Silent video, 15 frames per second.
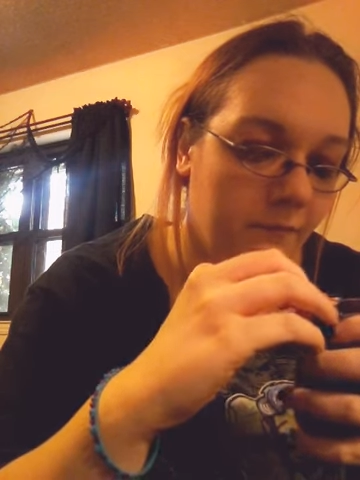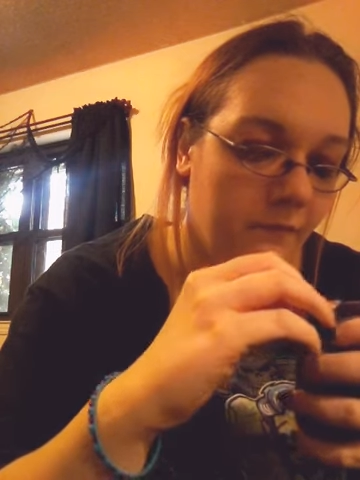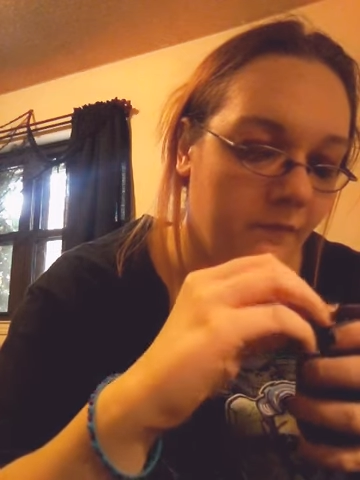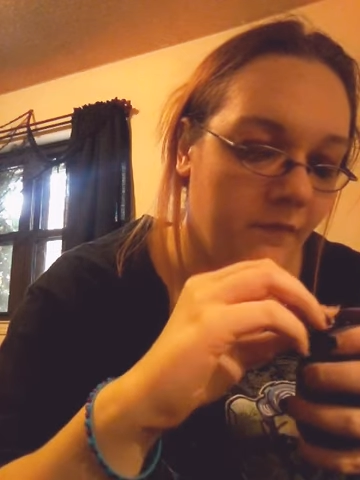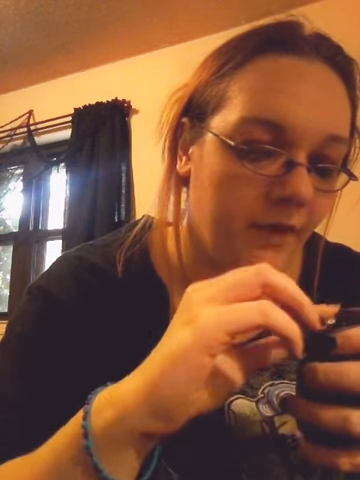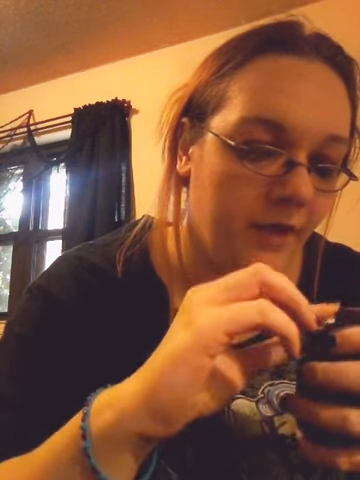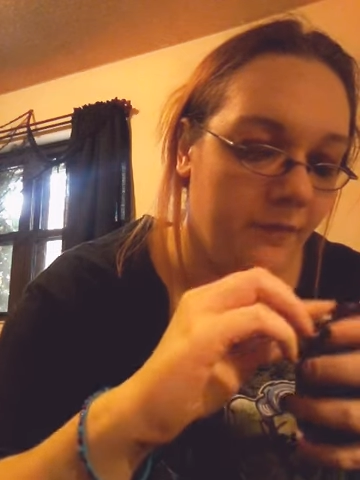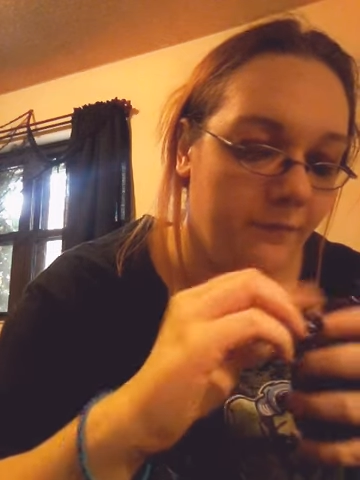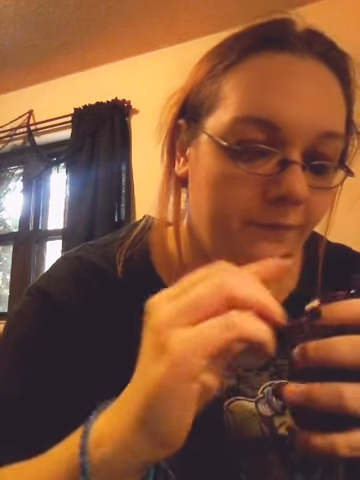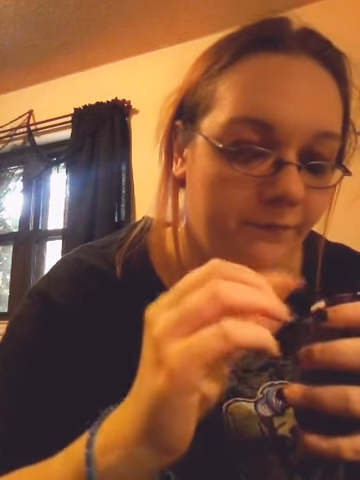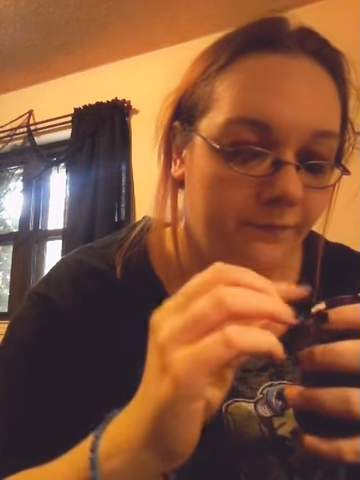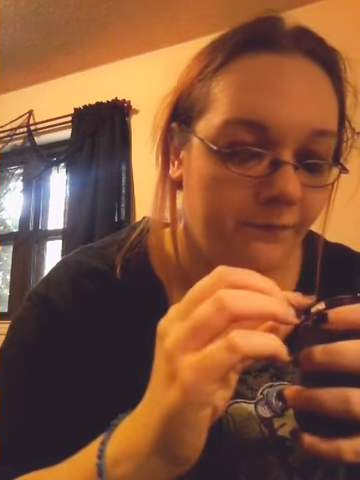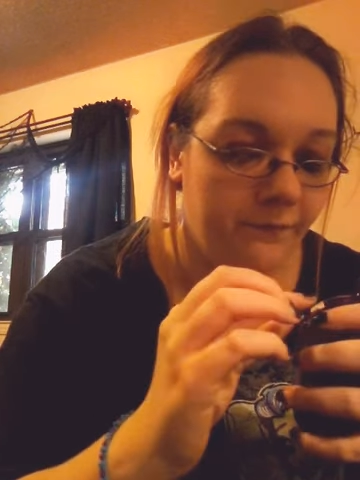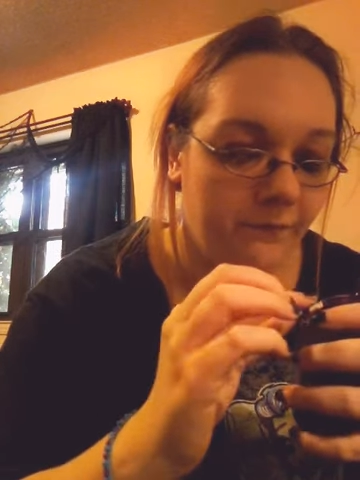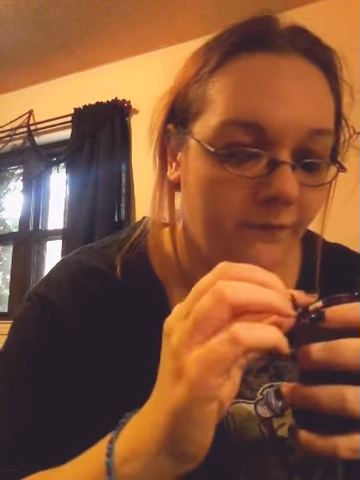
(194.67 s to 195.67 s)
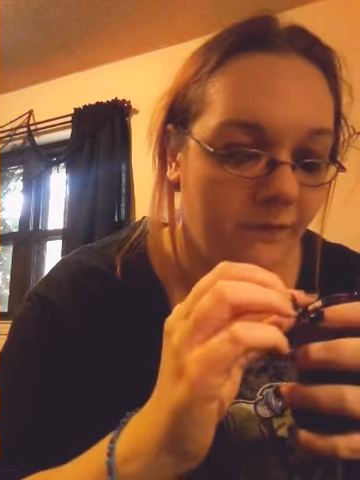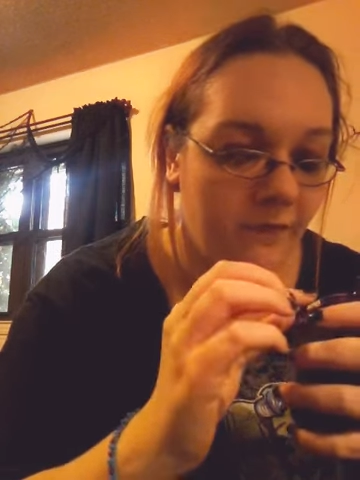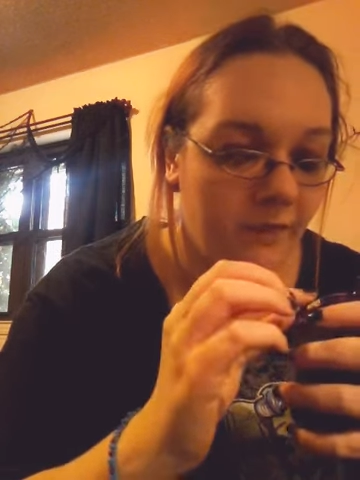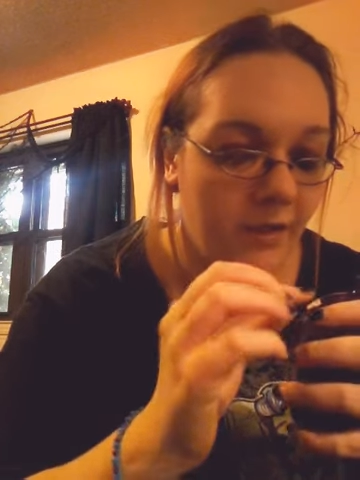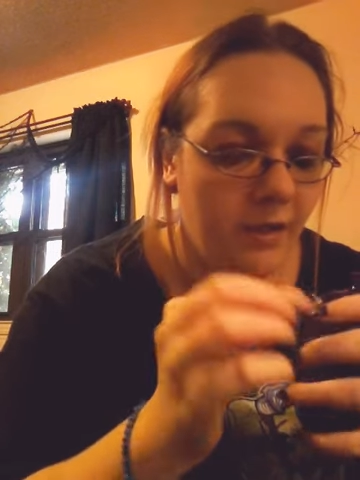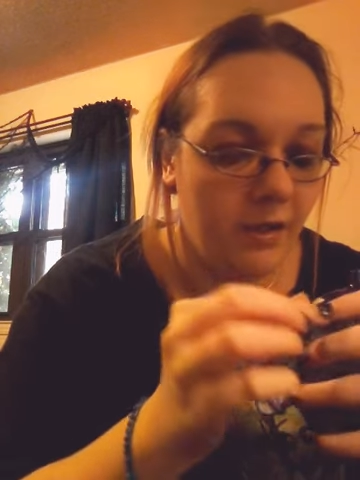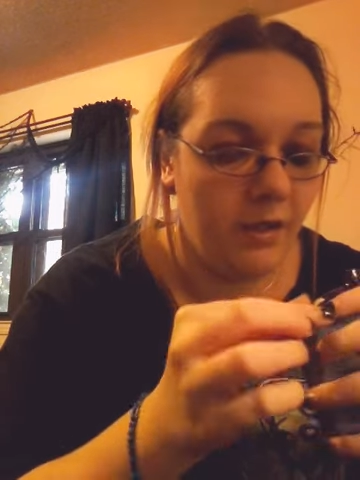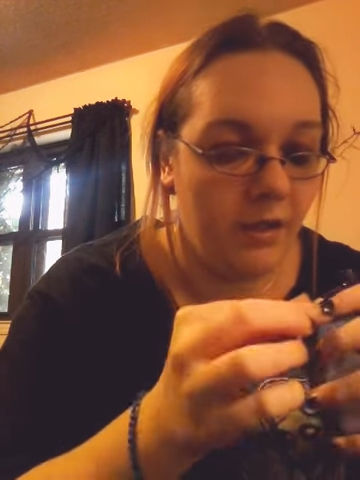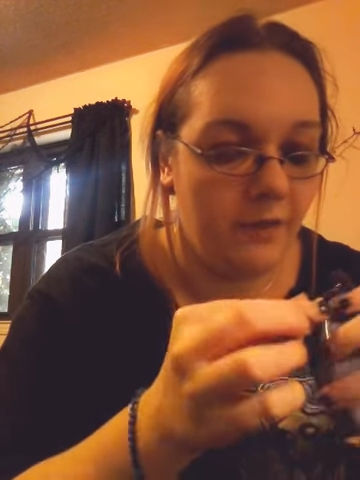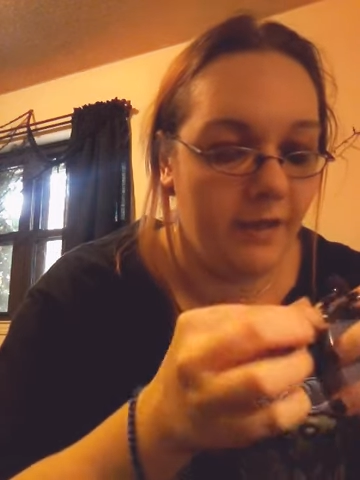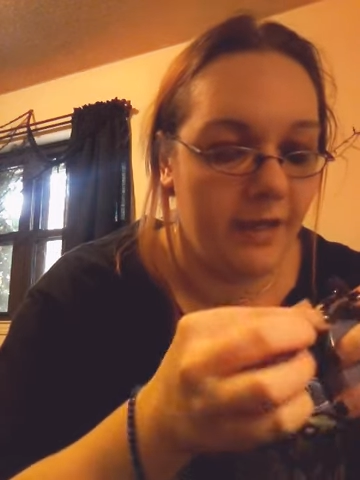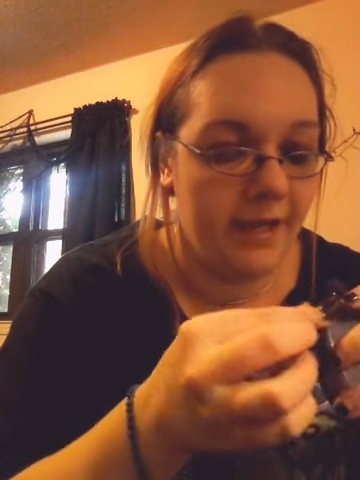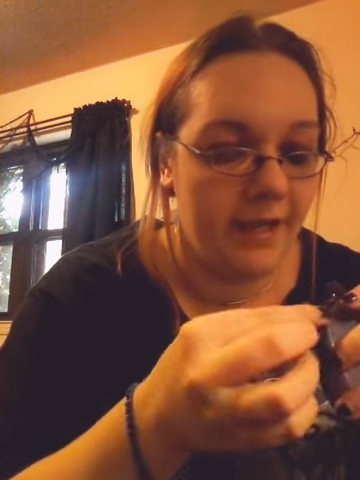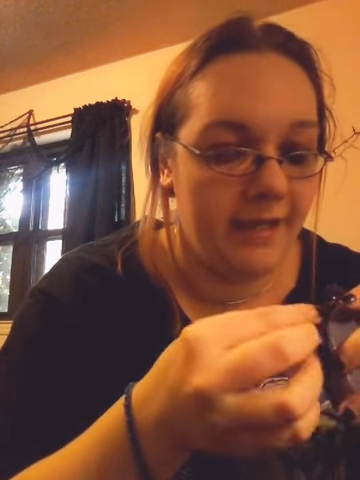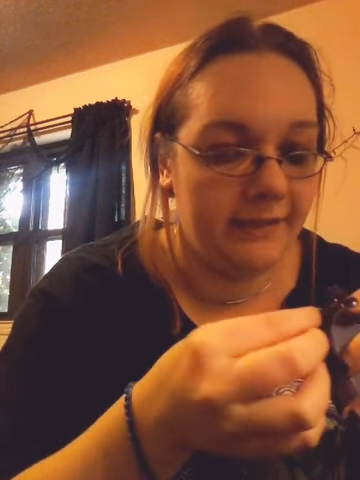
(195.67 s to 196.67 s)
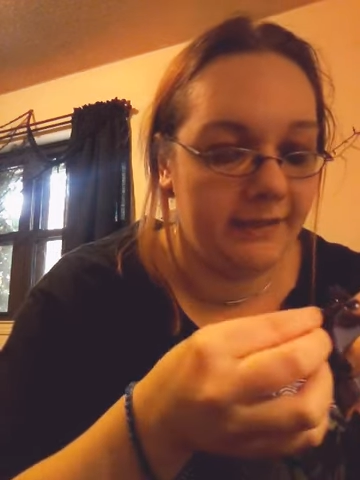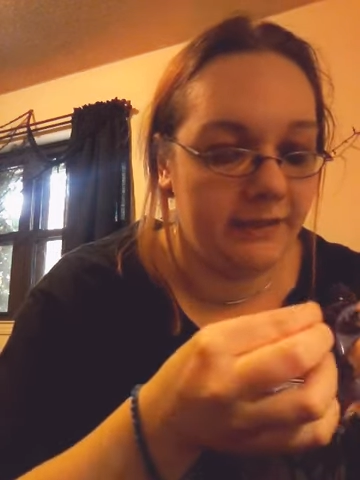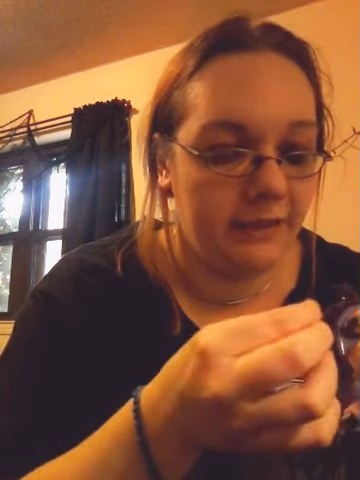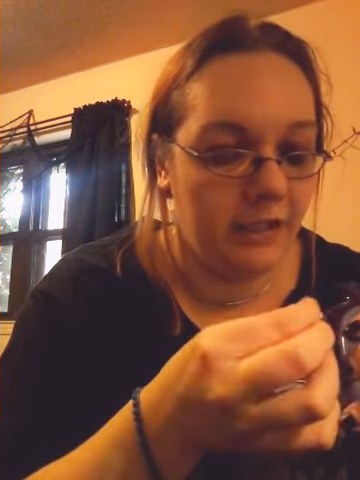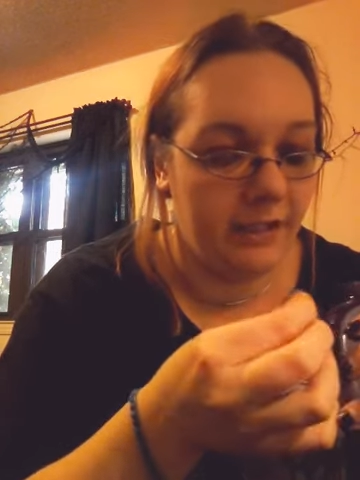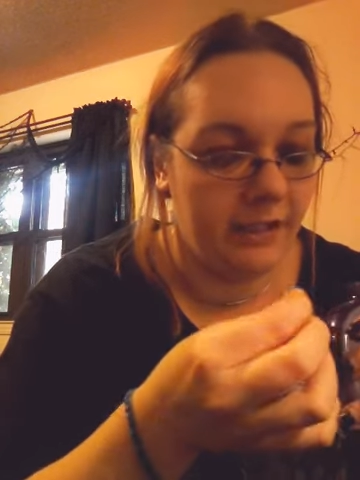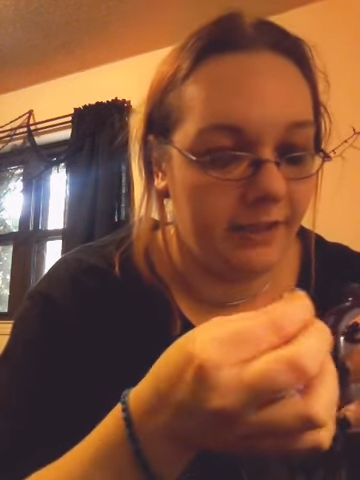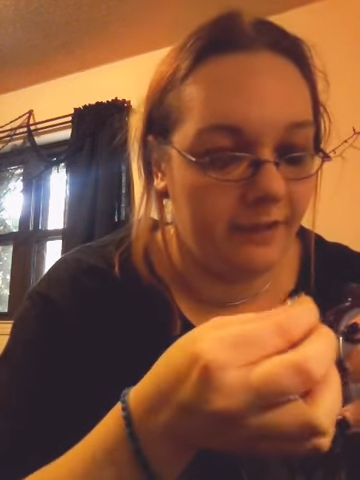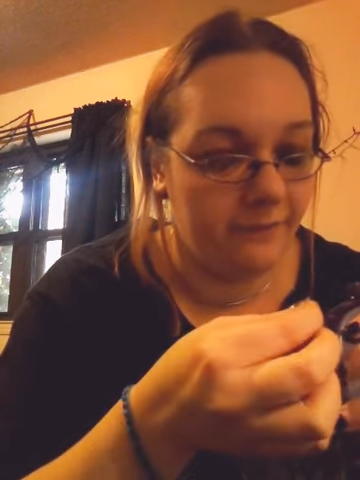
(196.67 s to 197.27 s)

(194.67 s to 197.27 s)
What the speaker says: Okay, that's not it.